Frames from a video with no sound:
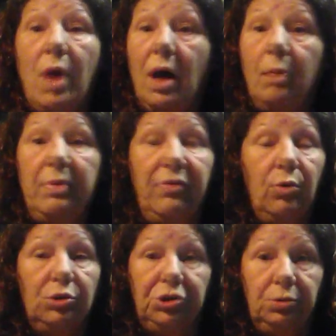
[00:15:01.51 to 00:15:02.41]
well
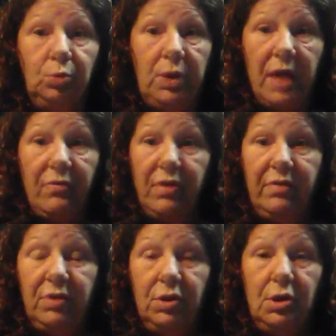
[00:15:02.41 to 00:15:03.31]
before we
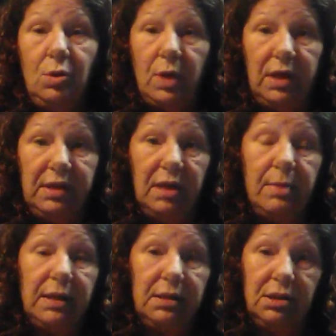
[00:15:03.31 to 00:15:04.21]
ever even knew
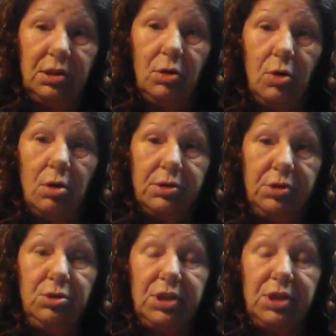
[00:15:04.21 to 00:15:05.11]
anything about this
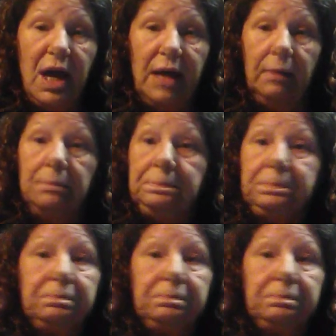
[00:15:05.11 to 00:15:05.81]
so-called Zeus guy.